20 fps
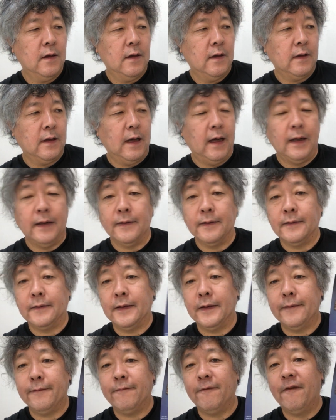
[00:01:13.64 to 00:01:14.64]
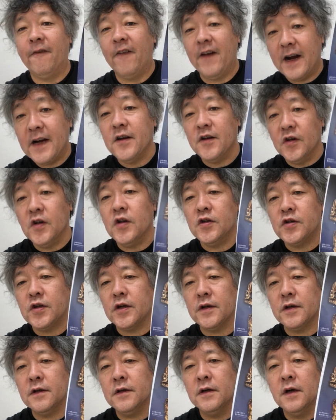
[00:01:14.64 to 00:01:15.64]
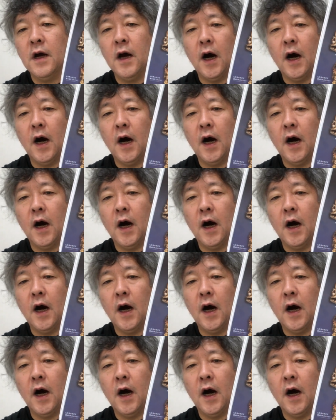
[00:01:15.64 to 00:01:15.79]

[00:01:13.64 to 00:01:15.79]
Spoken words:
the very nature